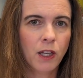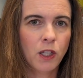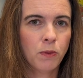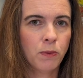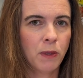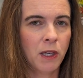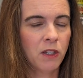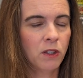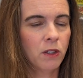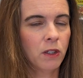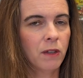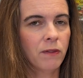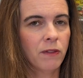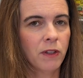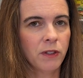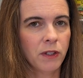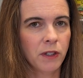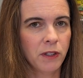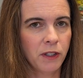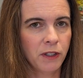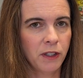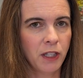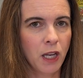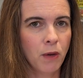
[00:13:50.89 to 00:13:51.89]
especially if it's
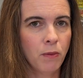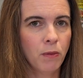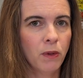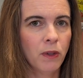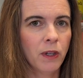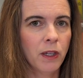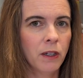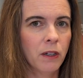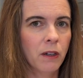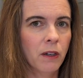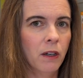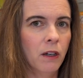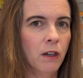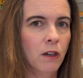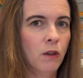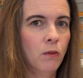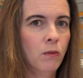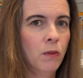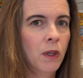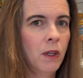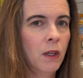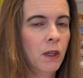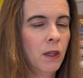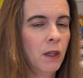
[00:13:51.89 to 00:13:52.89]
a staple in your
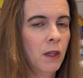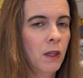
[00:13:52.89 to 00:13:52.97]
home,